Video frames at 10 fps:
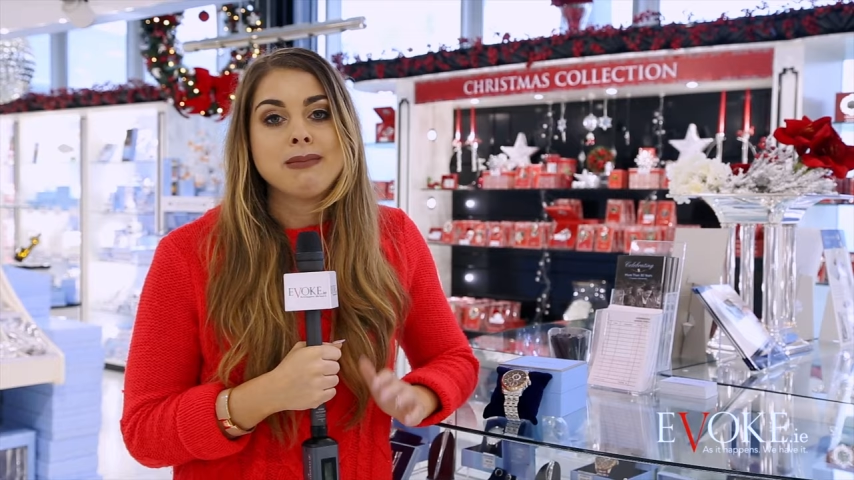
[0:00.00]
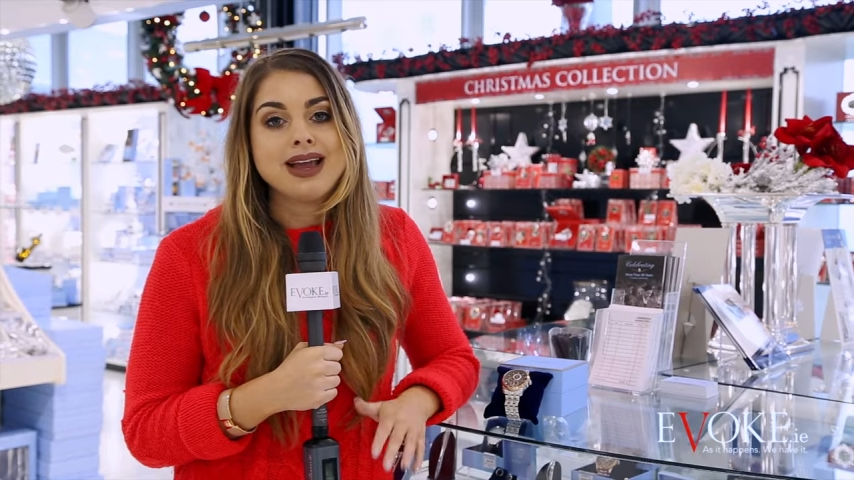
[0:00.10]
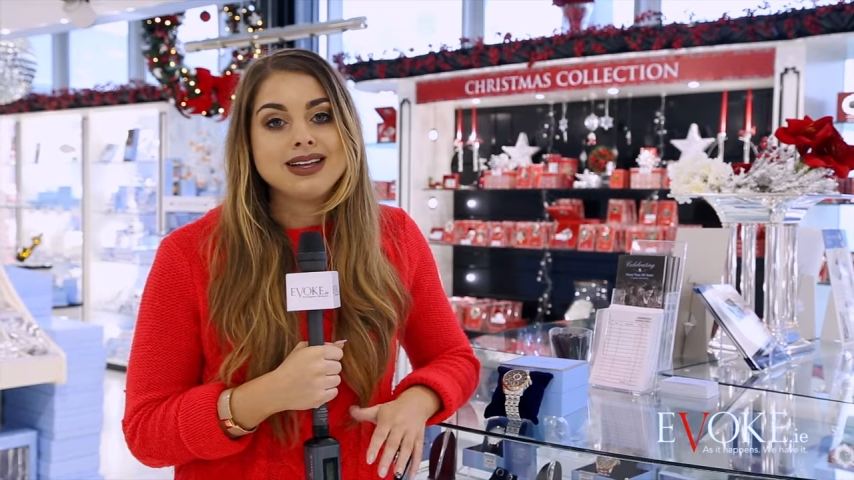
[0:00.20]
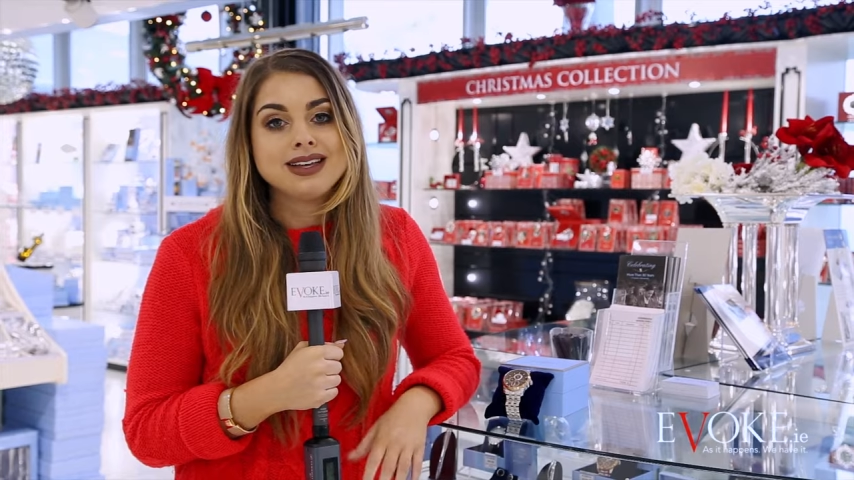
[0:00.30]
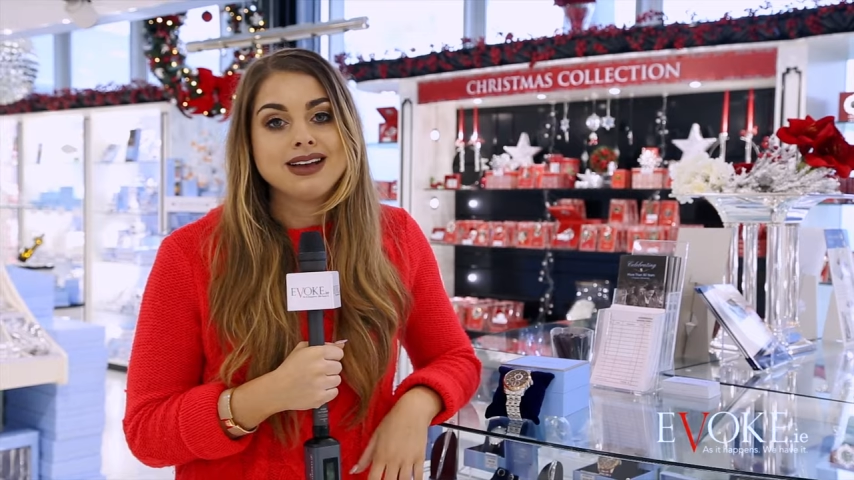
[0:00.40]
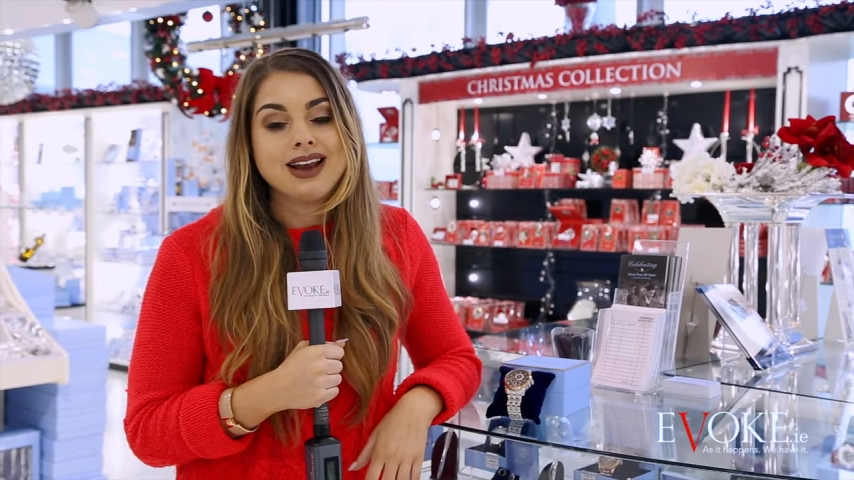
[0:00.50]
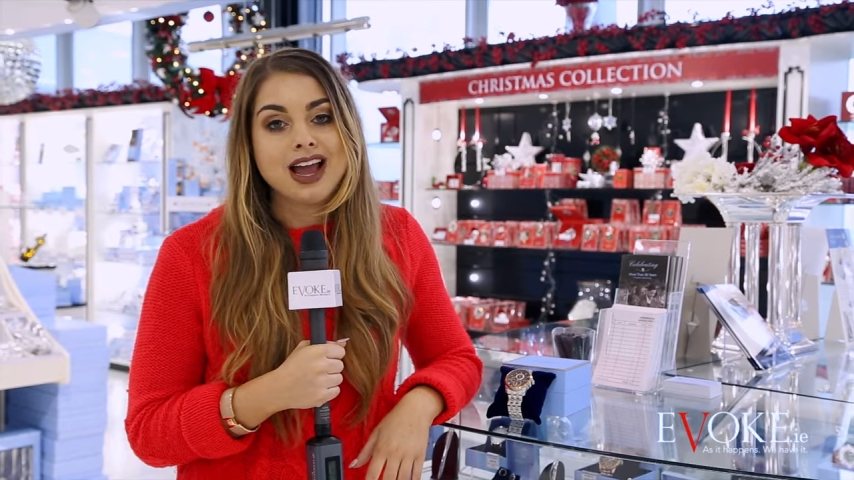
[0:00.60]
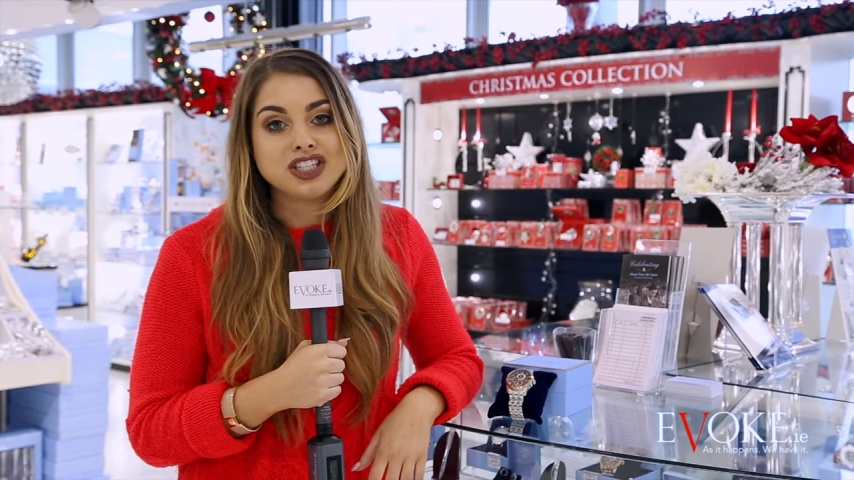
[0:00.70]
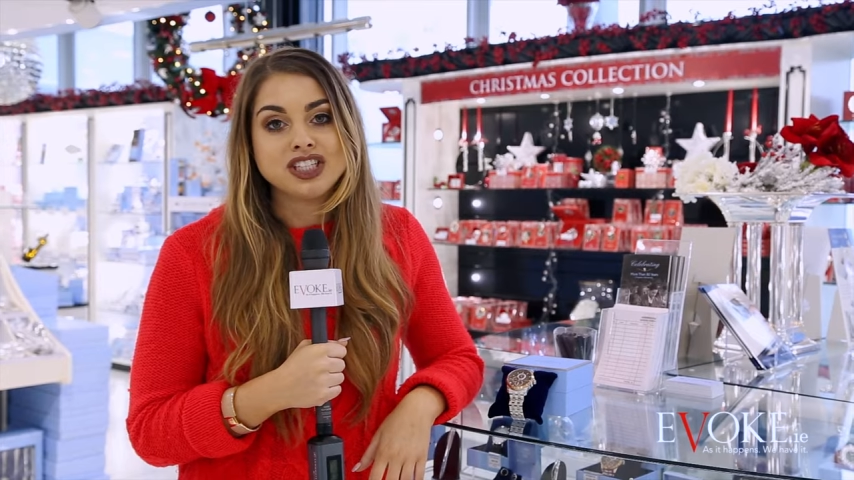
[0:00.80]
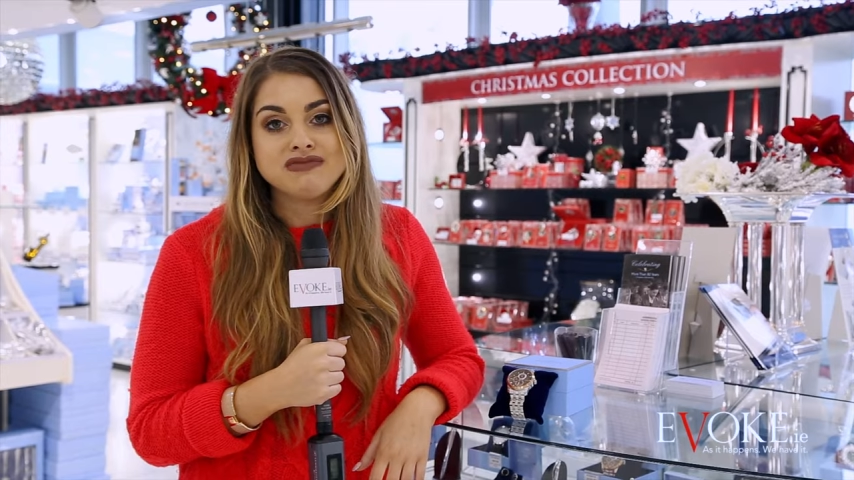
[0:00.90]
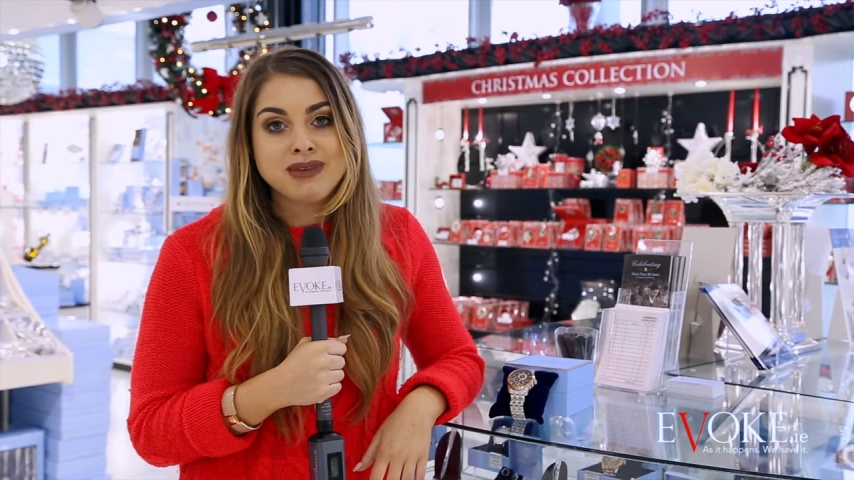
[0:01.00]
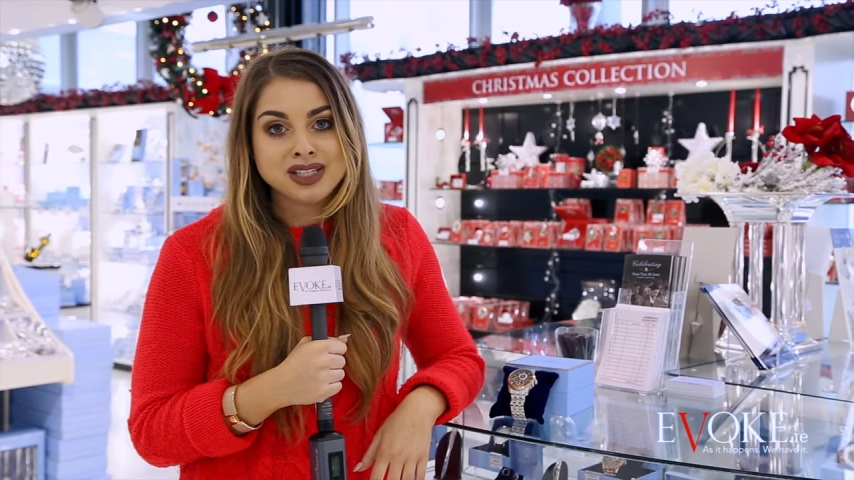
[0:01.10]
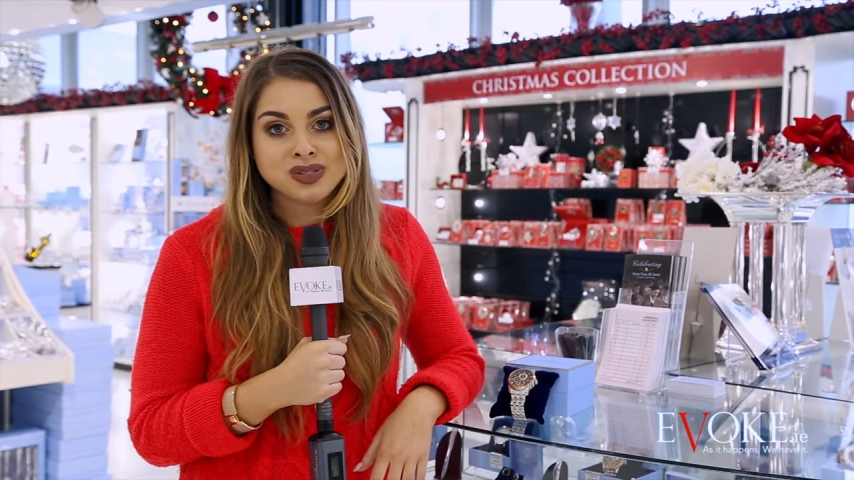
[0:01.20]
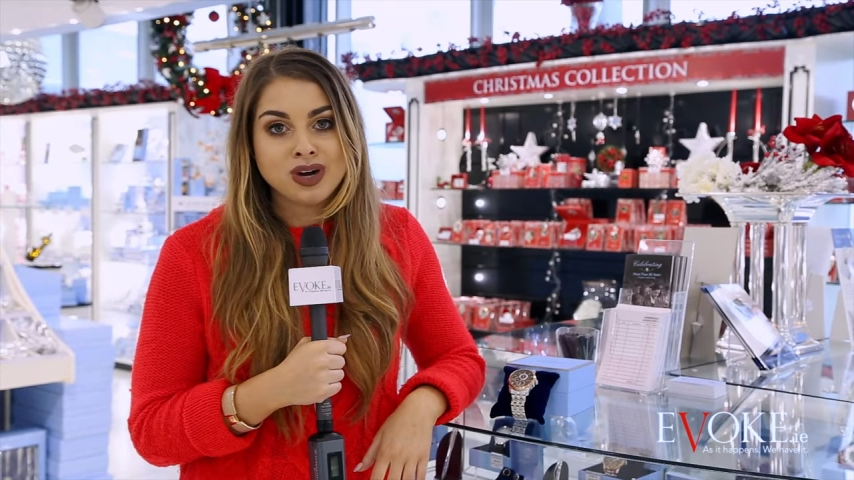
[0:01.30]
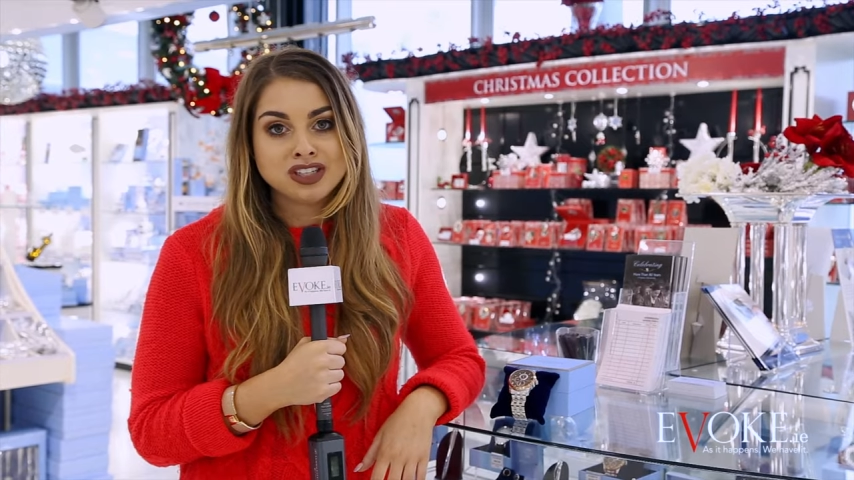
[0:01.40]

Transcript: amazing collection of men's